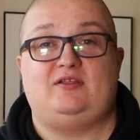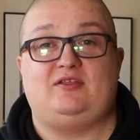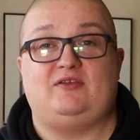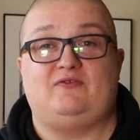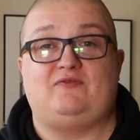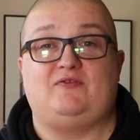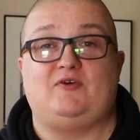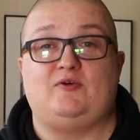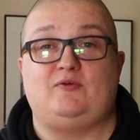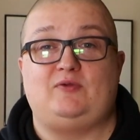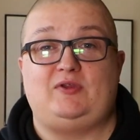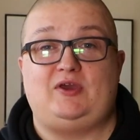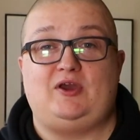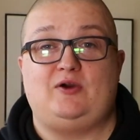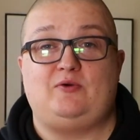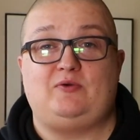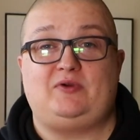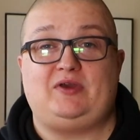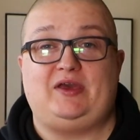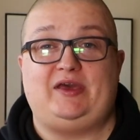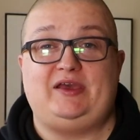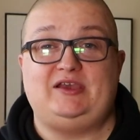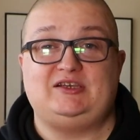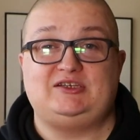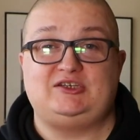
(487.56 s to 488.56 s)
the folio
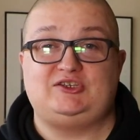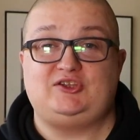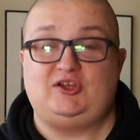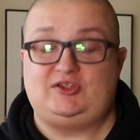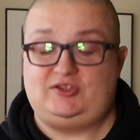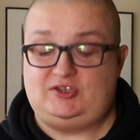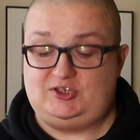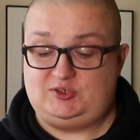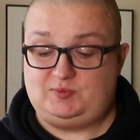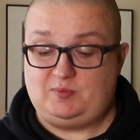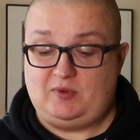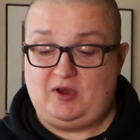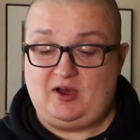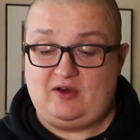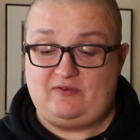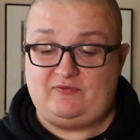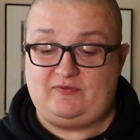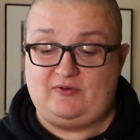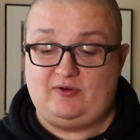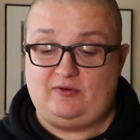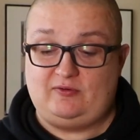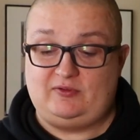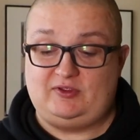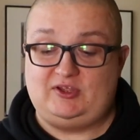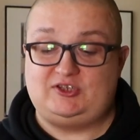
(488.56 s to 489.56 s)
case. It's not the
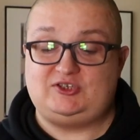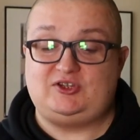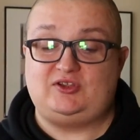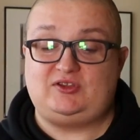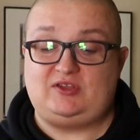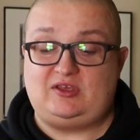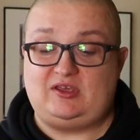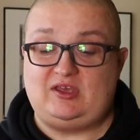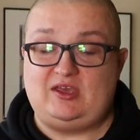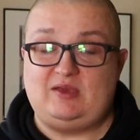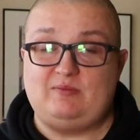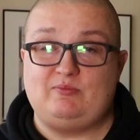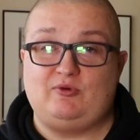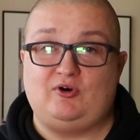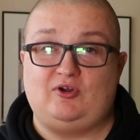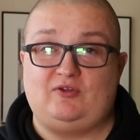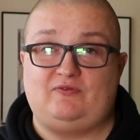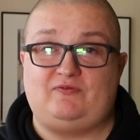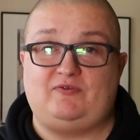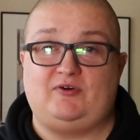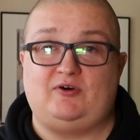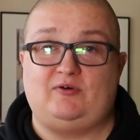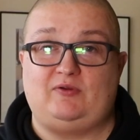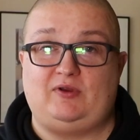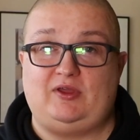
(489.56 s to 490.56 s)
smartphone, it's not the keyboard
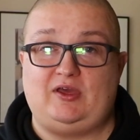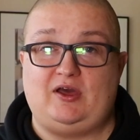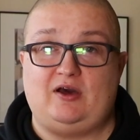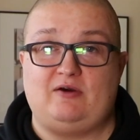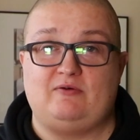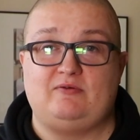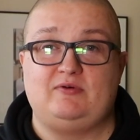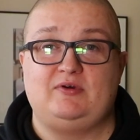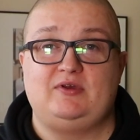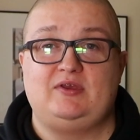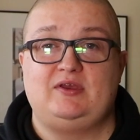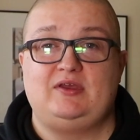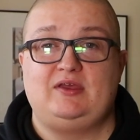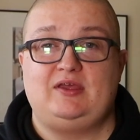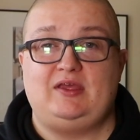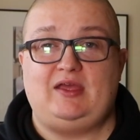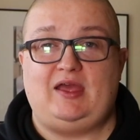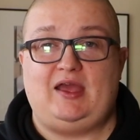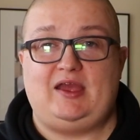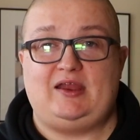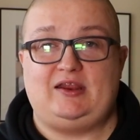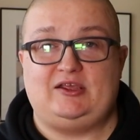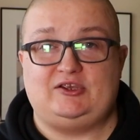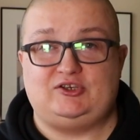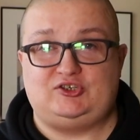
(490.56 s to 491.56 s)
folio,
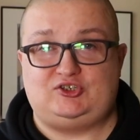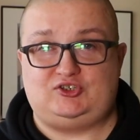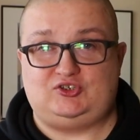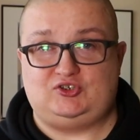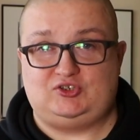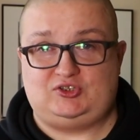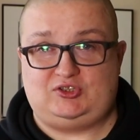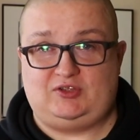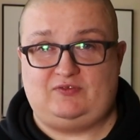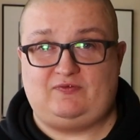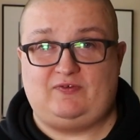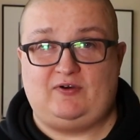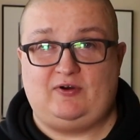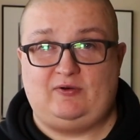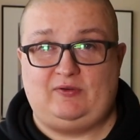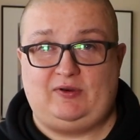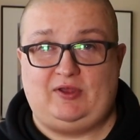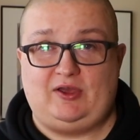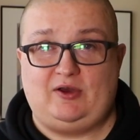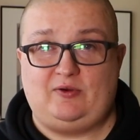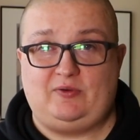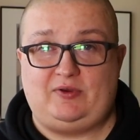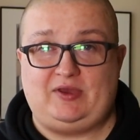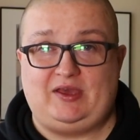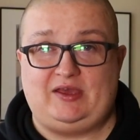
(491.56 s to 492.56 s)
it is just the
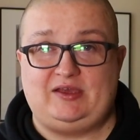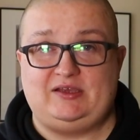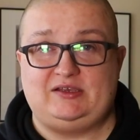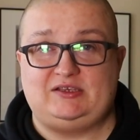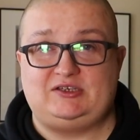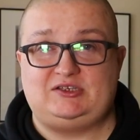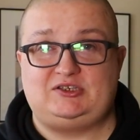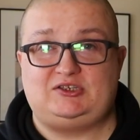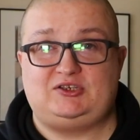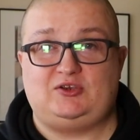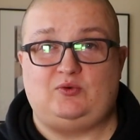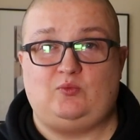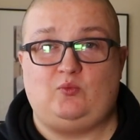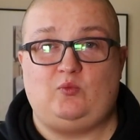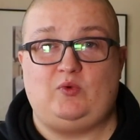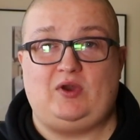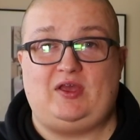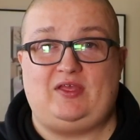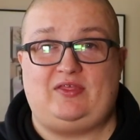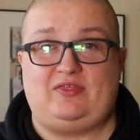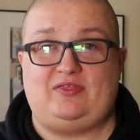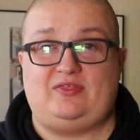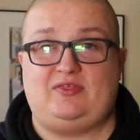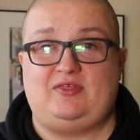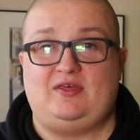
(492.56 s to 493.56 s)
folio case
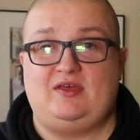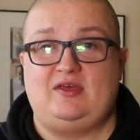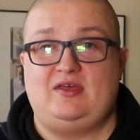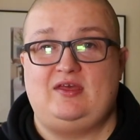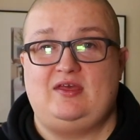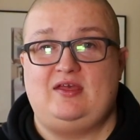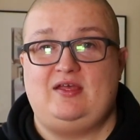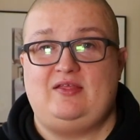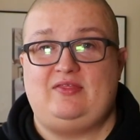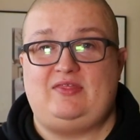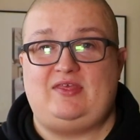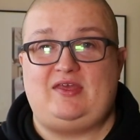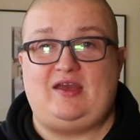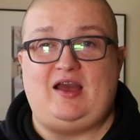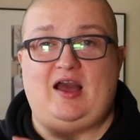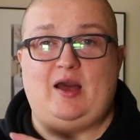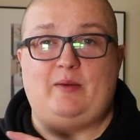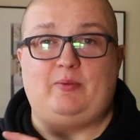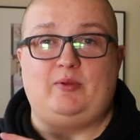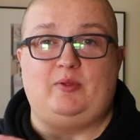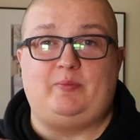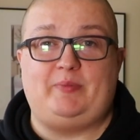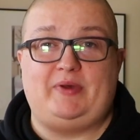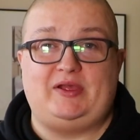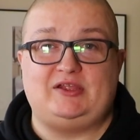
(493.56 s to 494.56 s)
with the
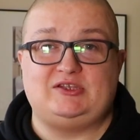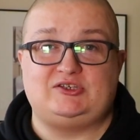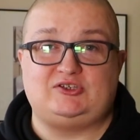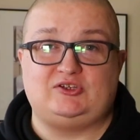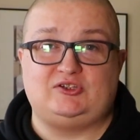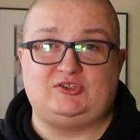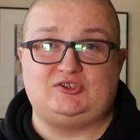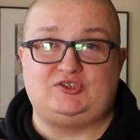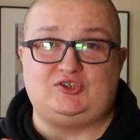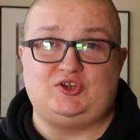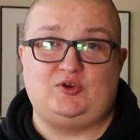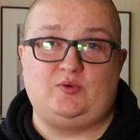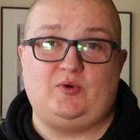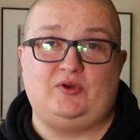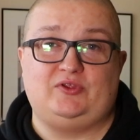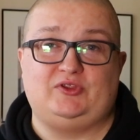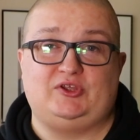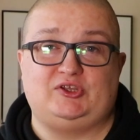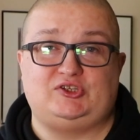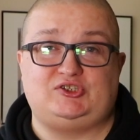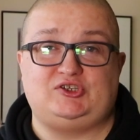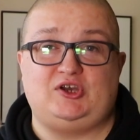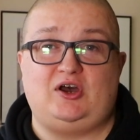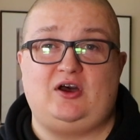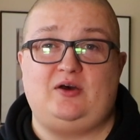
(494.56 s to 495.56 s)
Apple Pencil 2 on
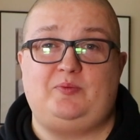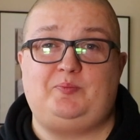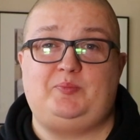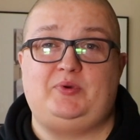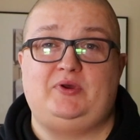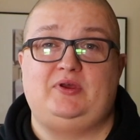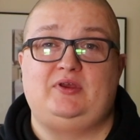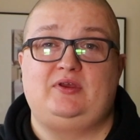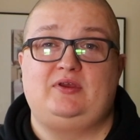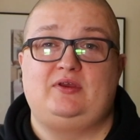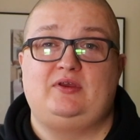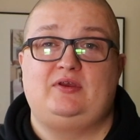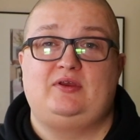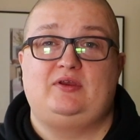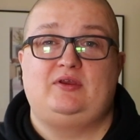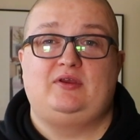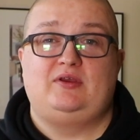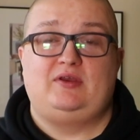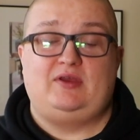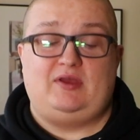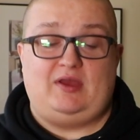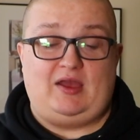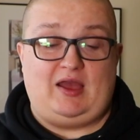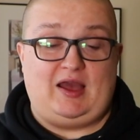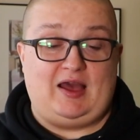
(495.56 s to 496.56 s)
the top.
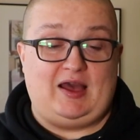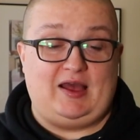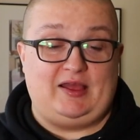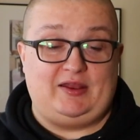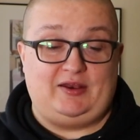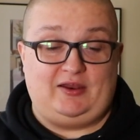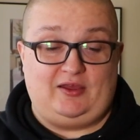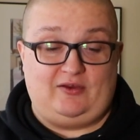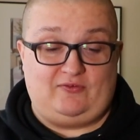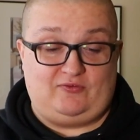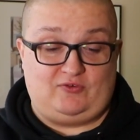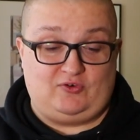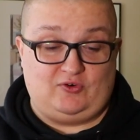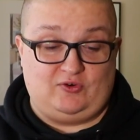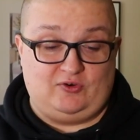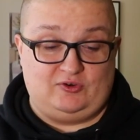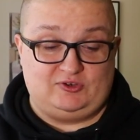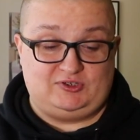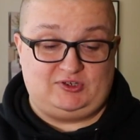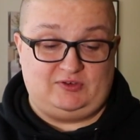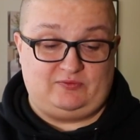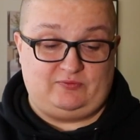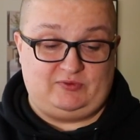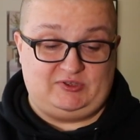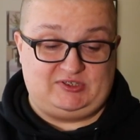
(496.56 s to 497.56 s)
And of
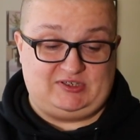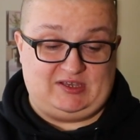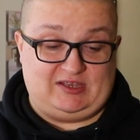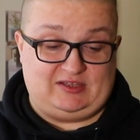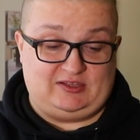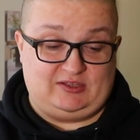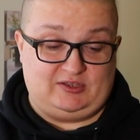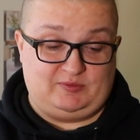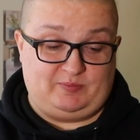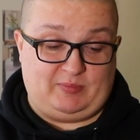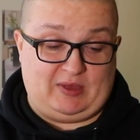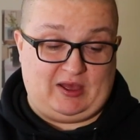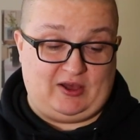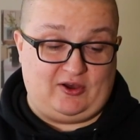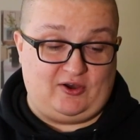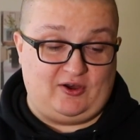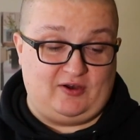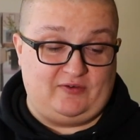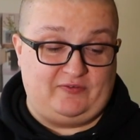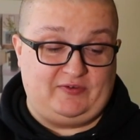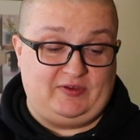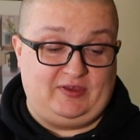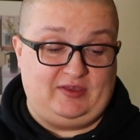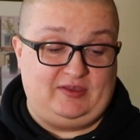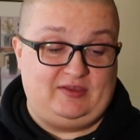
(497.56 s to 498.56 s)
course, if we take the back
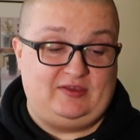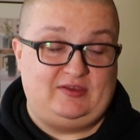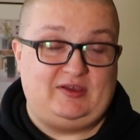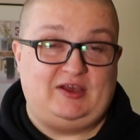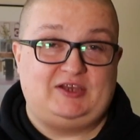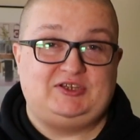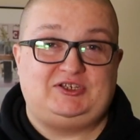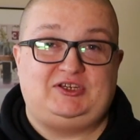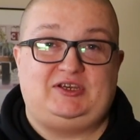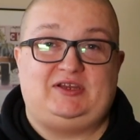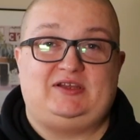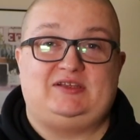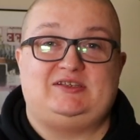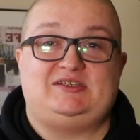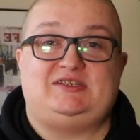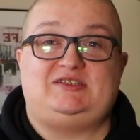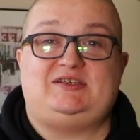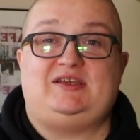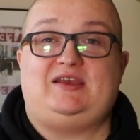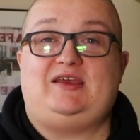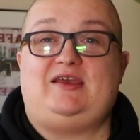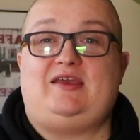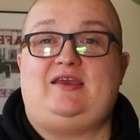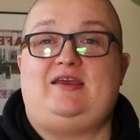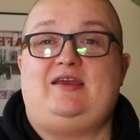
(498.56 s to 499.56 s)
off it, as you can
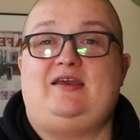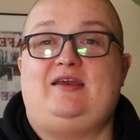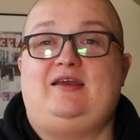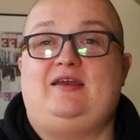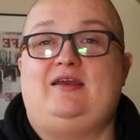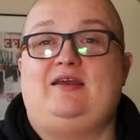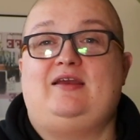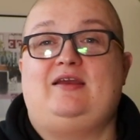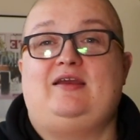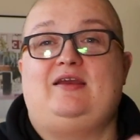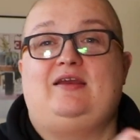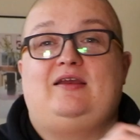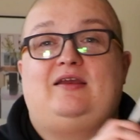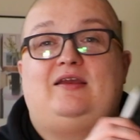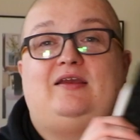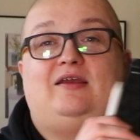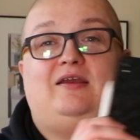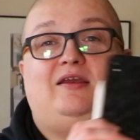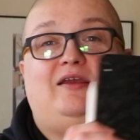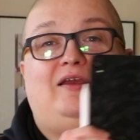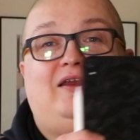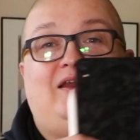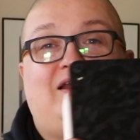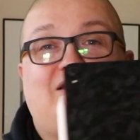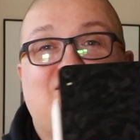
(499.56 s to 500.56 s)
see,
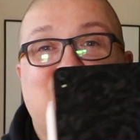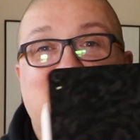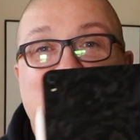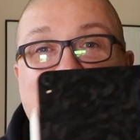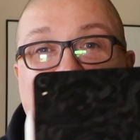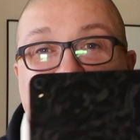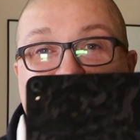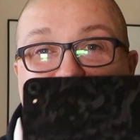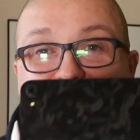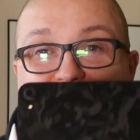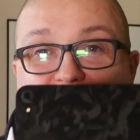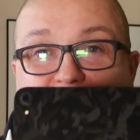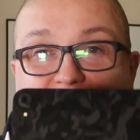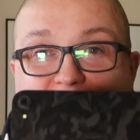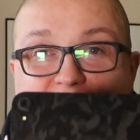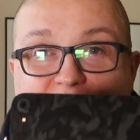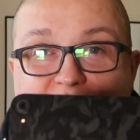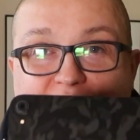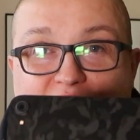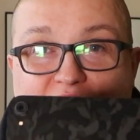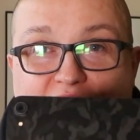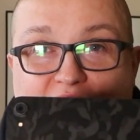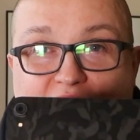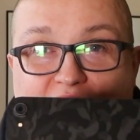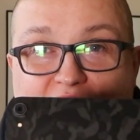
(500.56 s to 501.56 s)
it's also
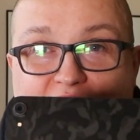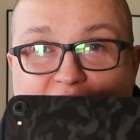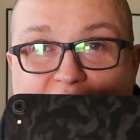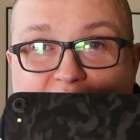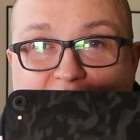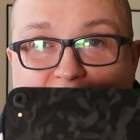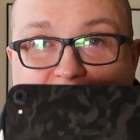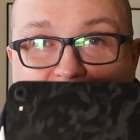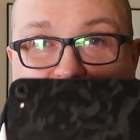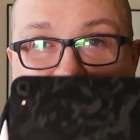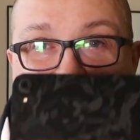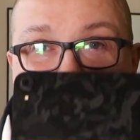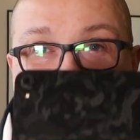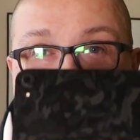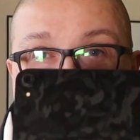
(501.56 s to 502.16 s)
got a